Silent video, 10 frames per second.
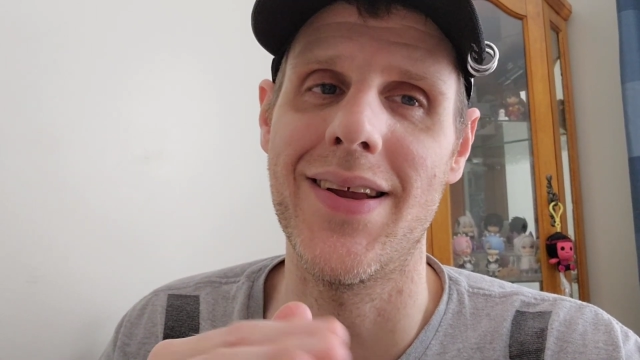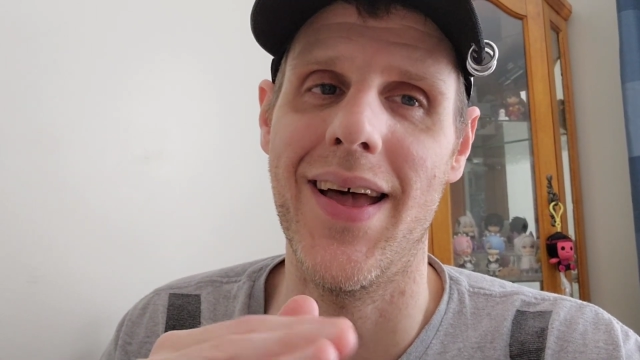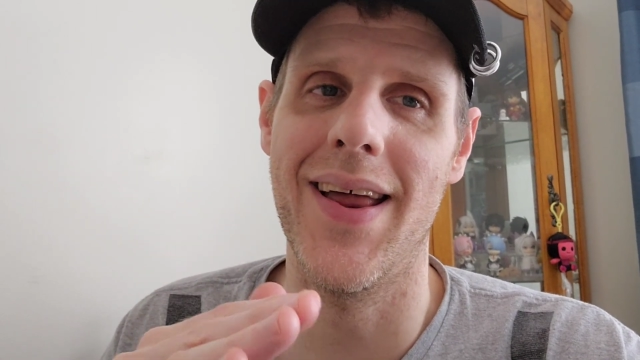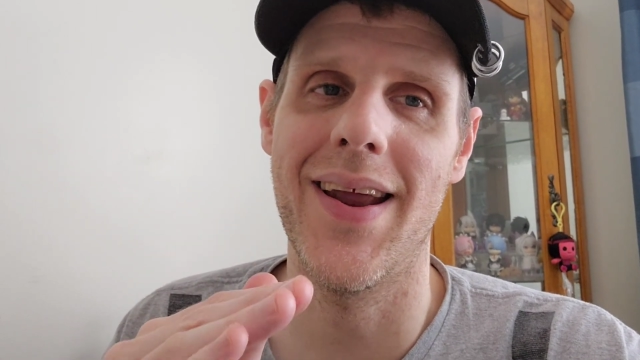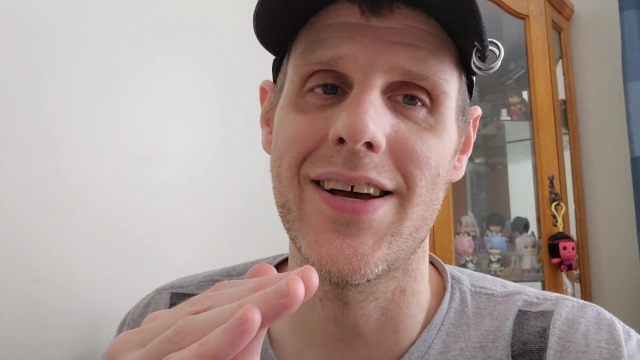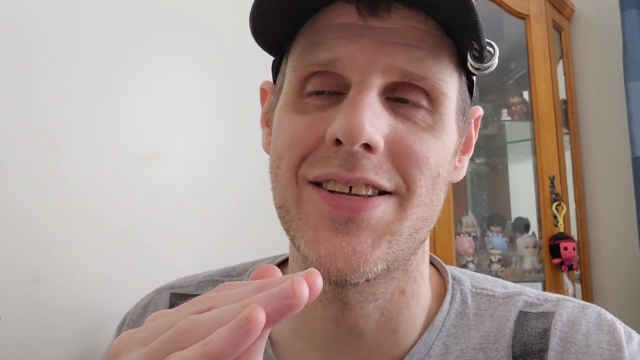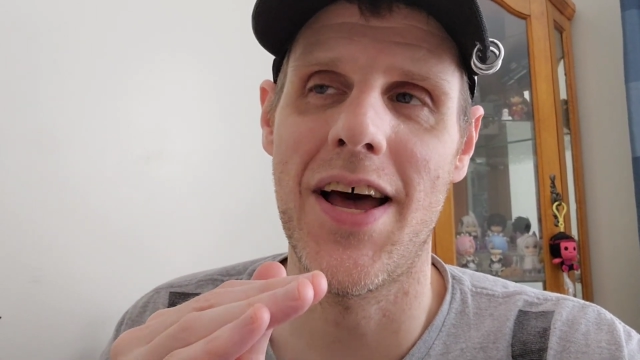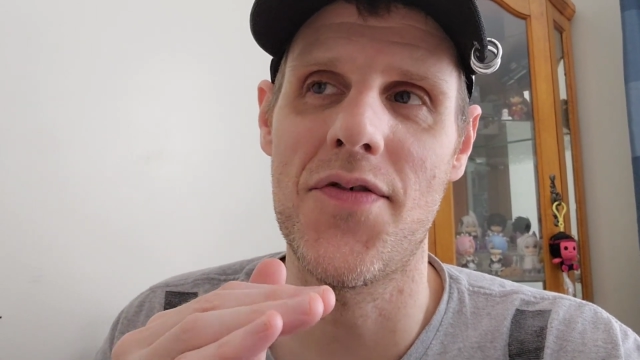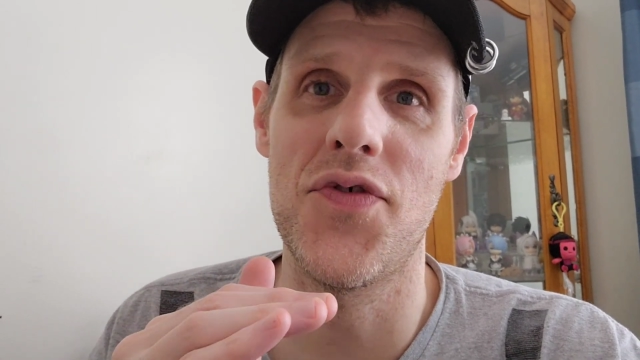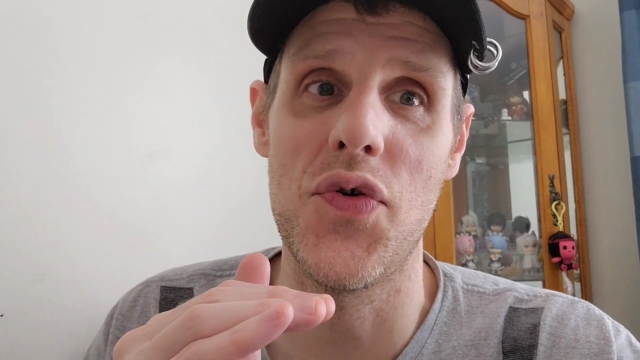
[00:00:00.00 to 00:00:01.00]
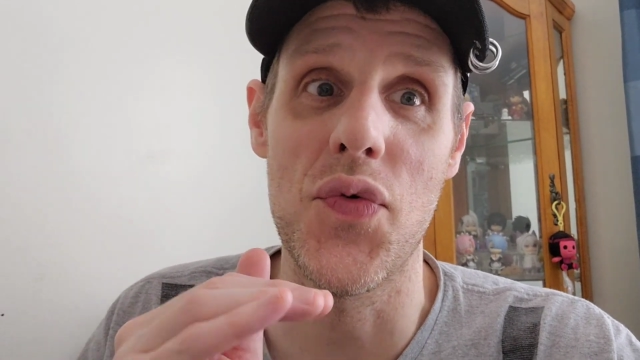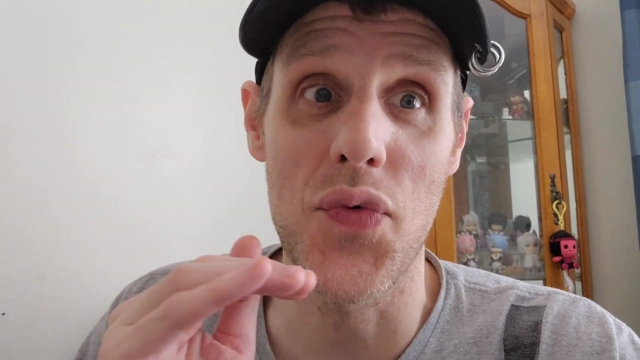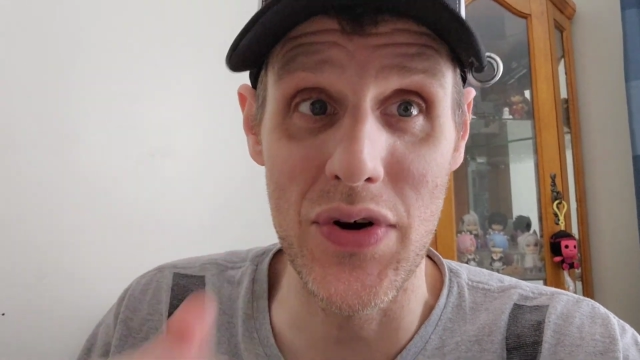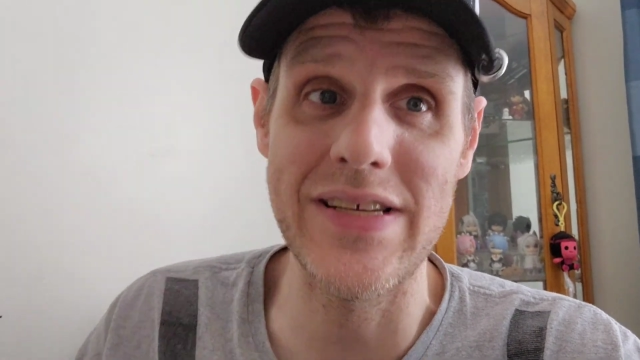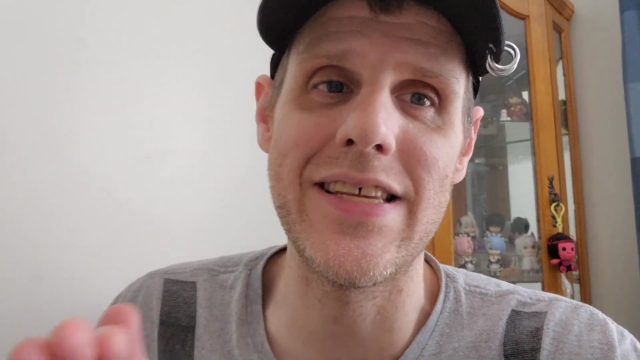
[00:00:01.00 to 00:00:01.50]
and I have to
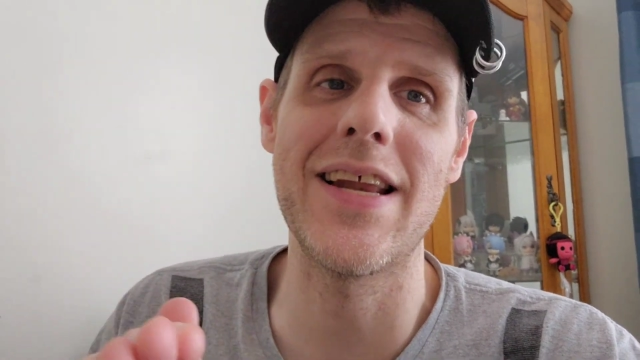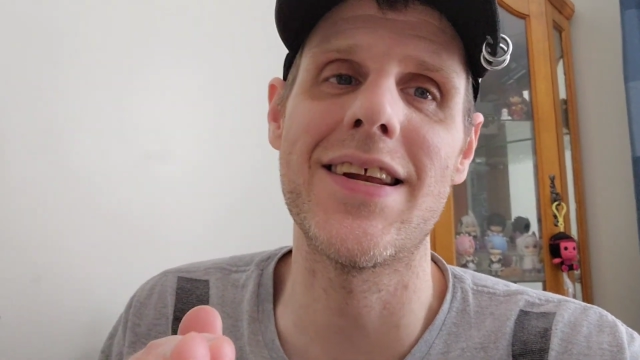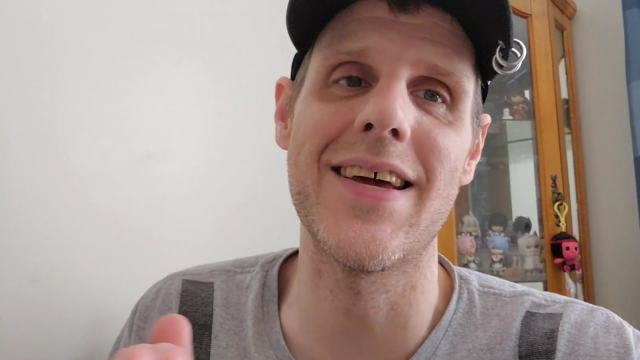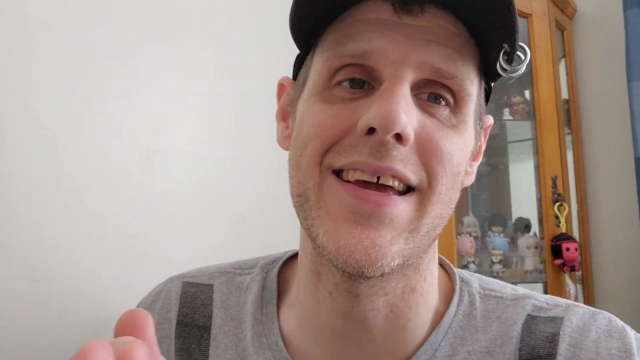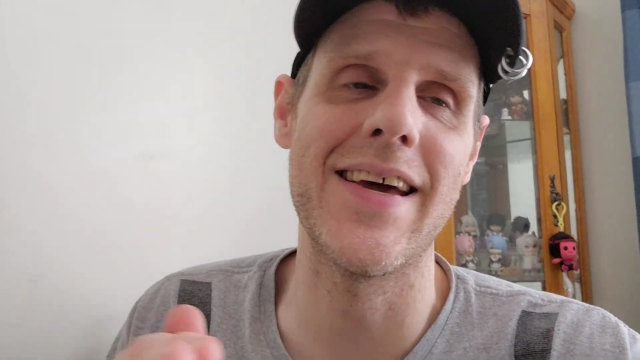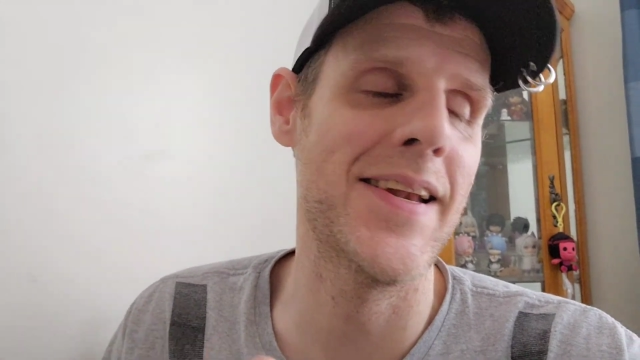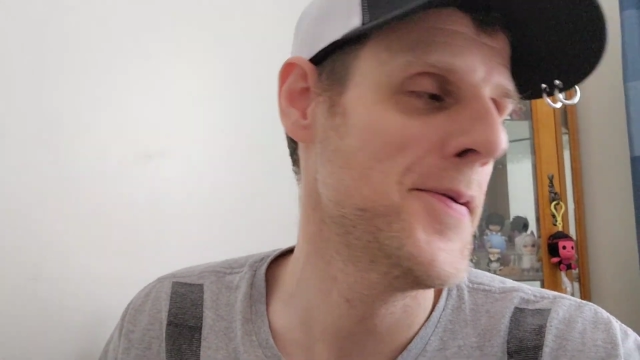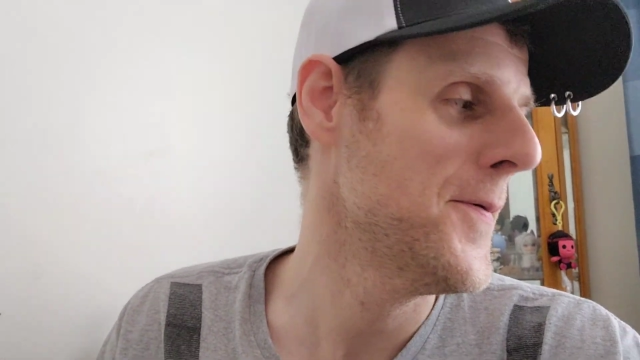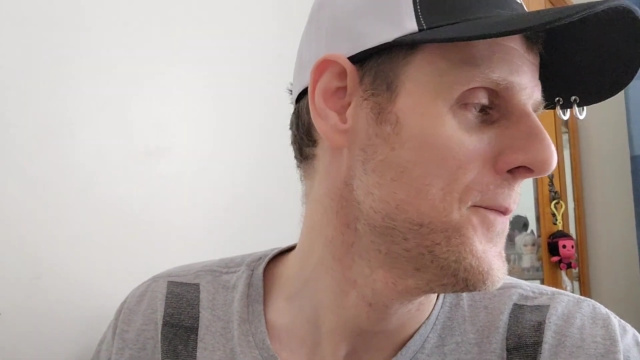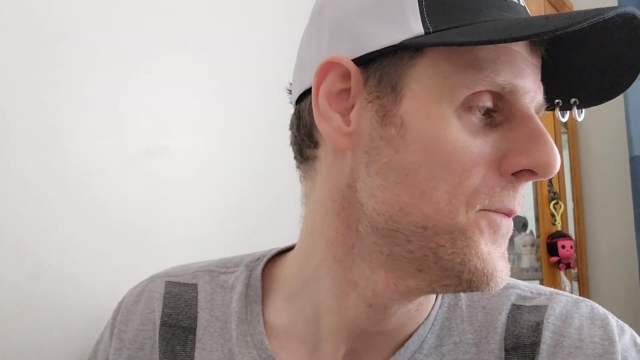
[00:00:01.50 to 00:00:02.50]
reset it again.